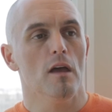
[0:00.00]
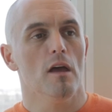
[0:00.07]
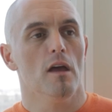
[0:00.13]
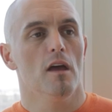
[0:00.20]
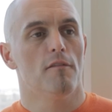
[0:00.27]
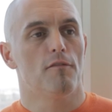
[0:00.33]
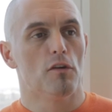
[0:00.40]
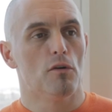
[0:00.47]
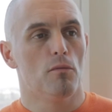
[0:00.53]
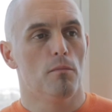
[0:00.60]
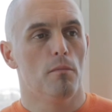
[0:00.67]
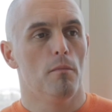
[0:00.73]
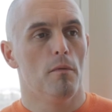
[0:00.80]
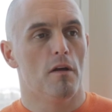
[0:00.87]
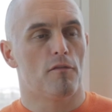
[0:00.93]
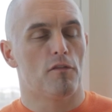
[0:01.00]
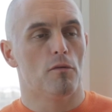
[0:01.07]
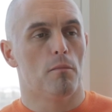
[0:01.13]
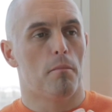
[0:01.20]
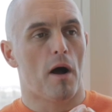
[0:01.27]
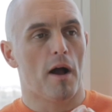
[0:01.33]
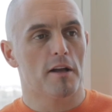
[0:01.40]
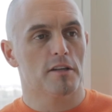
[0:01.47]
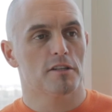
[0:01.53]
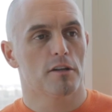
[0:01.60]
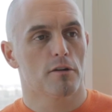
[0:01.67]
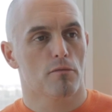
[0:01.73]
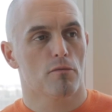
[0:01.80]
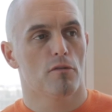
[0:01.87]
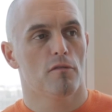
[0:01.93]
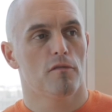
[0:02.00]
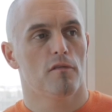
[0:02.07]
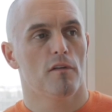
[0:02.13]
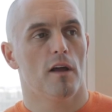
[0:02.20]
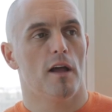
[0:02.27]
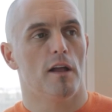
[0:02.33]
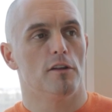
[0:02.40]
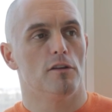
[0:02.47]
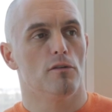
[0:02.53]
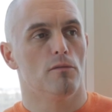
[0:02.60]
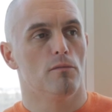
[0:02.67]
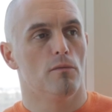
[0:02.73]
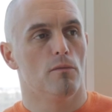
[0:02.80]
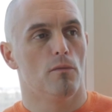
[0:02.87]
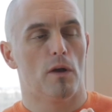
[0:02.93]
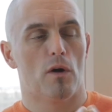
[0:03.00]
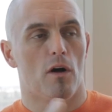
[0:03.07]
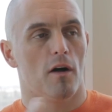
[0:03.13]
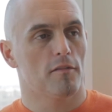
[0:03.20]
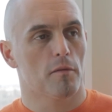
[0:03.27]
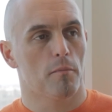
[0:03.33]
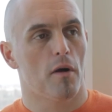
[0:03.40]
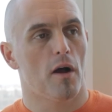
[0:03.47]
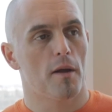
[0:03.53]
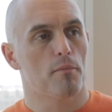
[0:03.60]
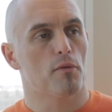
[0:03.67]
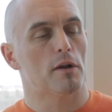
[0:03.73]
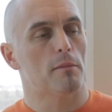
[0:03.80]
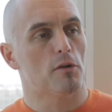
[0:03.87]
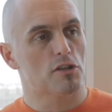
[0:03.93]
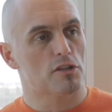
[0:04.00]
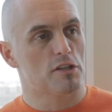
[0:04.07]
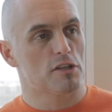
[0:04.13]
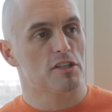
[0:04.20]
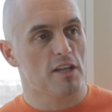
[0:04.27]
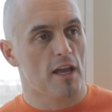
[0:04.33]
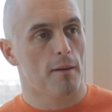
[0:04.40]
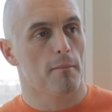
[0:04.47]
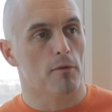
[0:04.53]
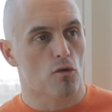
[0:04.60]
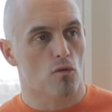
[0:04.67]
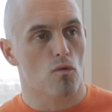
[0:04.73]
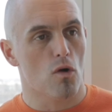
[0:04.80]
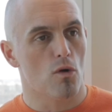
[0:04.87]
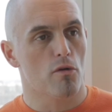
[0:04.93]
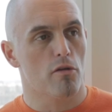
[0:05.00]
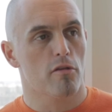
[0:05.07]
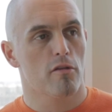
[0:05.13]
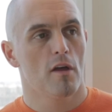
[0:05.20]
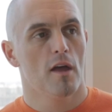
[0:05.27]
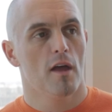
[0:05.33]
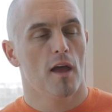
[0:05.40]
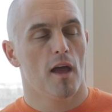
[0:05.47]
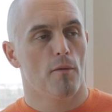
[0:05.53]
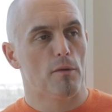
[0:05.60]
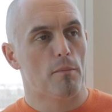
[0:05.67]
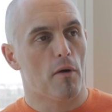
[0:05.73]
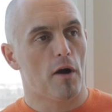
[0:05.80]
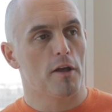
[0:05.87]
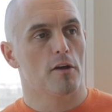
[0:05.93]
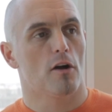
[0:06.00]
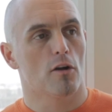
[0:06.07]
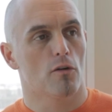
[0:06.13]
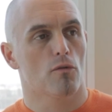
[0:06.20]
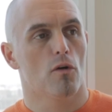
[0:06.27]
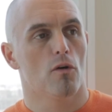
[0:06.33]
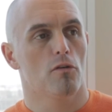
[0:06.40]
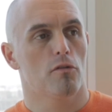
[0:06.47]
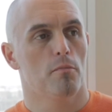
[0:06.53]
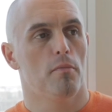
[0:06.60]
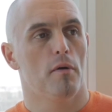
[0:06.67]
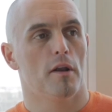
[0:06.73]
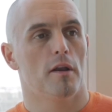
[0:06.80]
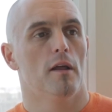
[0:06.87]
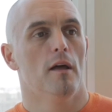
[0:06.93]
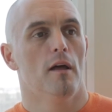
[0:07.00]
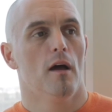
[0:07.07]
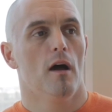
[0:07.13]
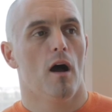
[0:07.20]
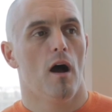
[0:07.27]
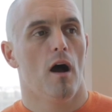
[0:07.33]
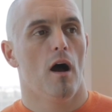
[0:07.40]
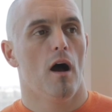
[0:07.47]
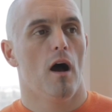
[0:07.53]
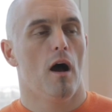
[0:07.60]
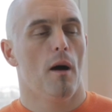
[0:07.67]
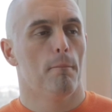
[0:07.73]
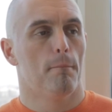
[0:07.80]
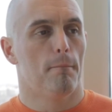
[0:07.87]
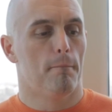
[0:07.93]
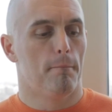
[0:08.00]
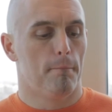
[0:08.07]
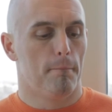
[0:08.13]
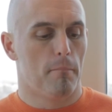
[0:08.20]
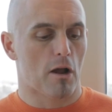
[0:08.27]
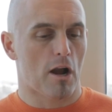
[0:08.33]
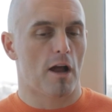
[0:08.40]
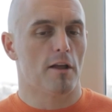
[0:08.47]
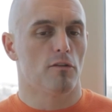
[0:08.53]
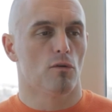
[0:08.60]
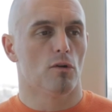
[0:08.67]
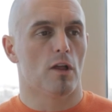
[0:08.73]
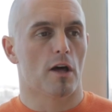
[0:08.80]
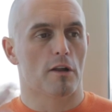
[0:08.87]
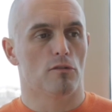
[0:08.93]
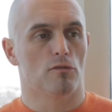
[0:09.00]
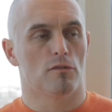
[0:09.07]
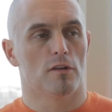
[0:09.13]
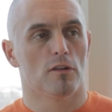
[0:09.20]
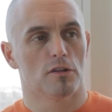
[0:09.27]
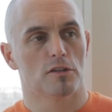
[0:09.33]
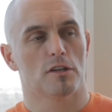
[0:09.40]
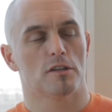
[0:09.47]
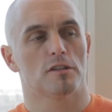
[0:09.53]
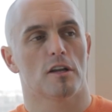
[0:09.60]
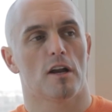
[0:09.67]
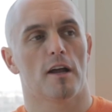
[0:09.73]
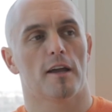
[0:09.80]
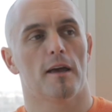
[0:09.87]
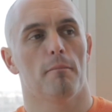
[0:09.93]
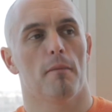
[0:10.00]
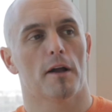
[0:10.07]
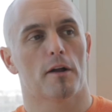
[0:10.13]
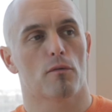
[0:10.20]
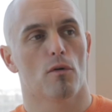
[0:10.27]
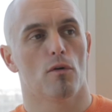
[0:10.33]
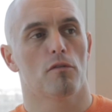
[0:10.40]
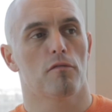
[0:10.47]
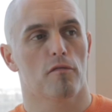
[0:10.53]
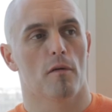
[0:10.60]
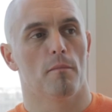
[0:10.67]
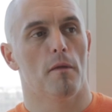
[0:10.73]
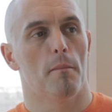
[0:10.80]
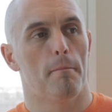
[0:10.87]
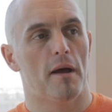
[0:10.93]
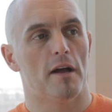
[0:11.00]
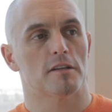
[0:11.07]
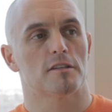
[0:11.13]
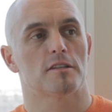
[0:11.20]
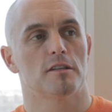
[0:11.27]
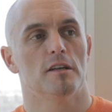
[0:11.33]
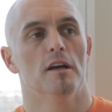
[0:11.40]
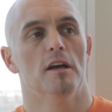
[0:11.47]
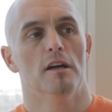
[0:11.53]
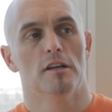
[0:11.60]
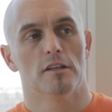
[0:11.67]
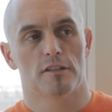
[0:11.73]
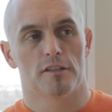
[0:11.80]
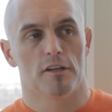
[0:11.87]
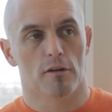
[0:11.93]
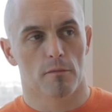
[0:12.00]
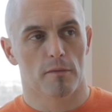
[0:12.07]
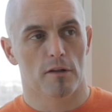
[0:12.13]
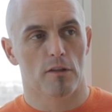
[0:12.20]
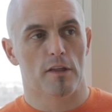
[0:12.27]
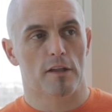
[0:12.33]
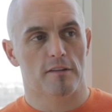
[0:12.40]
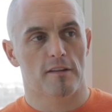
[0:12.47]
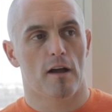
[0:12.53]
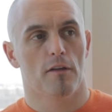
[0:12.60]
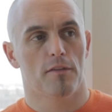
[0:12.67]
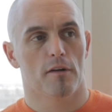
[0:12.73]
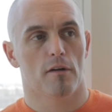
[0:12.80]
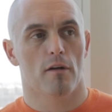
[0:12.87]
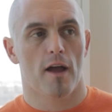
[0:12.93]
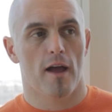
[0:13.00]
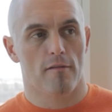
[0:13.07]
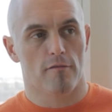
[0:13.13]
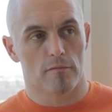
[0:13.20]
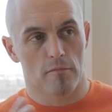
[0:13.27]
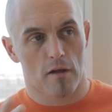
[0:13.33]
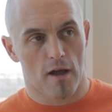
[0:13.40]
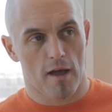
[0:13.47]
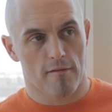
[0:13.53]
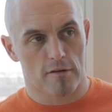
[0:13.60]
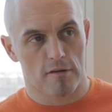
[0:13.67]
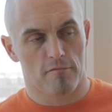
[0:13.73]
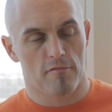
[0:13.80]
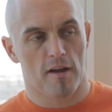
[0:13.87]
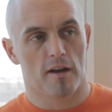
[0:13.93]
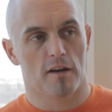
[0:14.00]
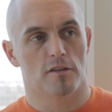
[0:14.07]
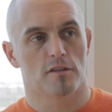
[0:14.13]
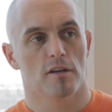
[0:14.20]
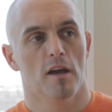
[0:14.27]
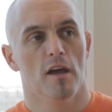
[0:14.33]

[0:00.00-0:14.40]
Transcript: if you buy a cedar roof, and we all have to buy pretty much the same growth, and we buy young growth, but I do a lot of due diligence and I get my growth from the best cedar mill that's out there, I have an advantage.